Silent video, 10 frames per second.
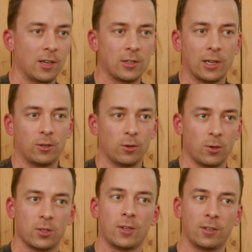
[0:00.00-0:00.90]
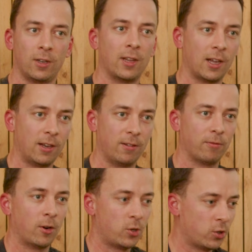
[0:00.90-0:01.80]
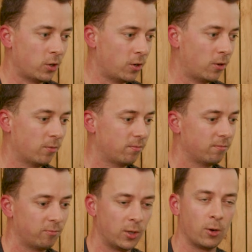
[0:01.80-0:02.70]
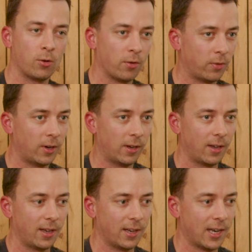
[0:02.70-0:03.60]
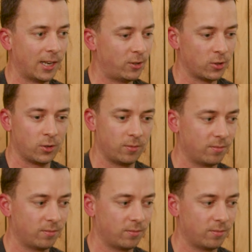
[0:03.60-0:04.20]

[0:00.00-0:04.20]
I just like to start the day very chill with a coffee and just